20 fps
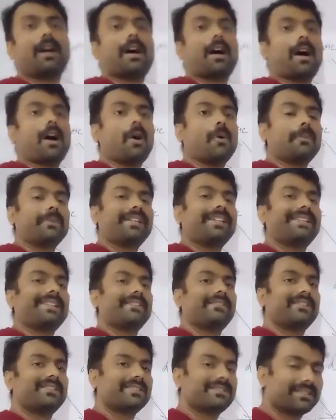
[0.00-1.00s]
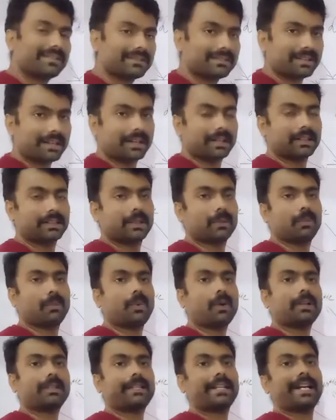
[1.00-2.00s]
how many divisions are there,
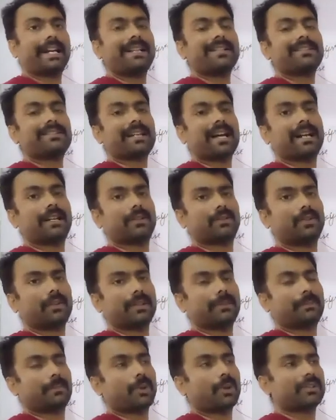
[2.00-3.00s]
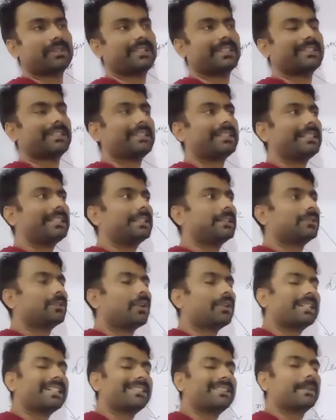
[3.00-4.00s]
what else are not. Processing is
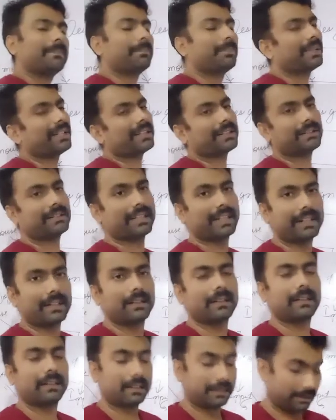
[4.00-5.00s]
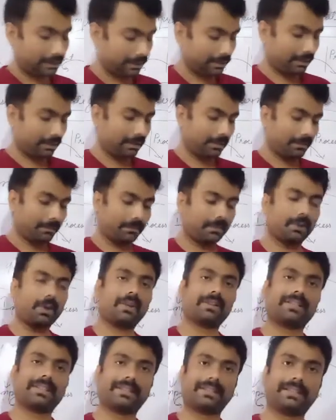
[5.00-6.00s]
not a simplest thing.
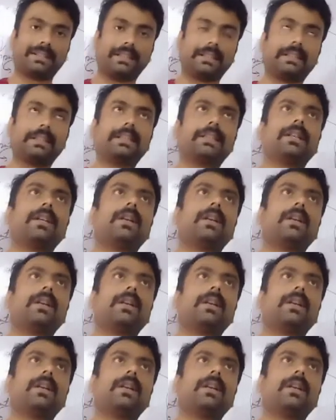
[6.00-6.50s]
Processing,